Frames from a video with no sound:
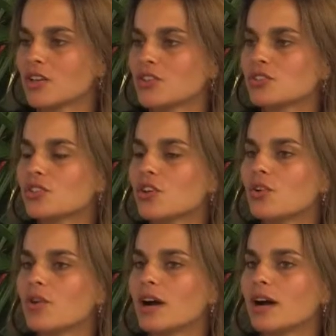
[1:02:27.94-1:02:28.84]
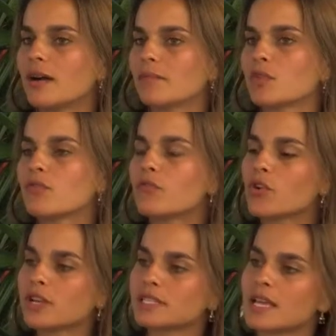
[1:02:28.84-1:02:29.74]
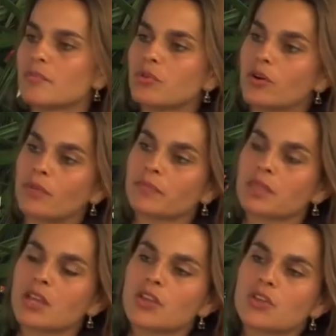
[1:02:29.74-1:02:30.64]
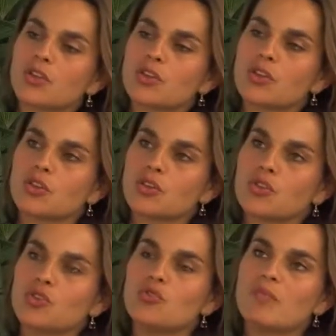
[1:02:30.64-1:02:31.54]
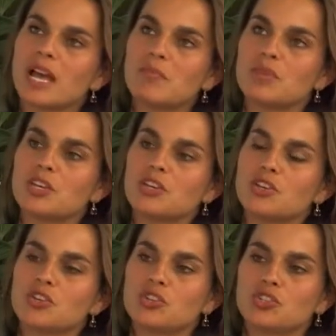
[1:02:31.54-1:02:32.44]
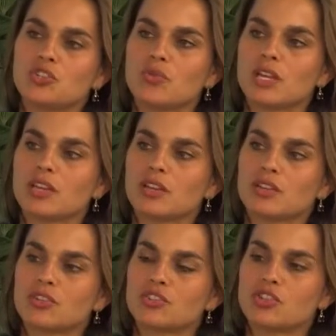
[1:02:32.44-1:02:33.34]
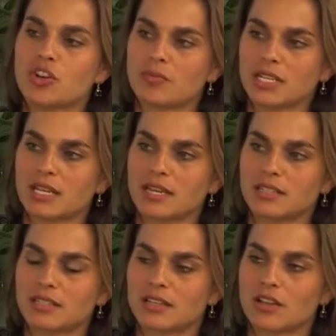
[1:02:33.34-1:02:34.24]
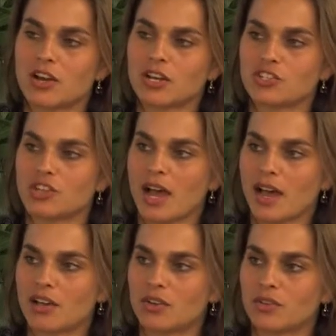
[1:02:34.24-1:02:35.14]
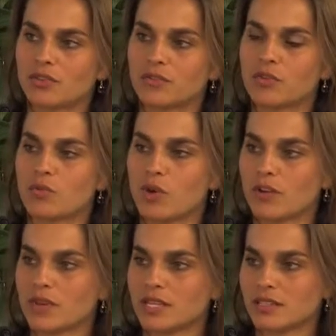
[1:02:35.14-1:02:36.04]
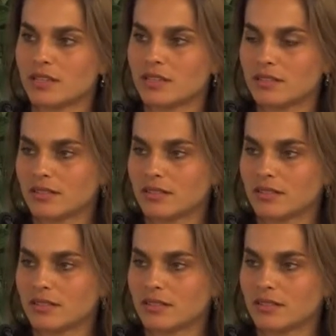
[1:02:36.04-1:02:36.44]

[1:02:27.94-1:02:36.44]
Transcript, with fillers: So, um, for example, you might be doing genomic testing on a child for one reason,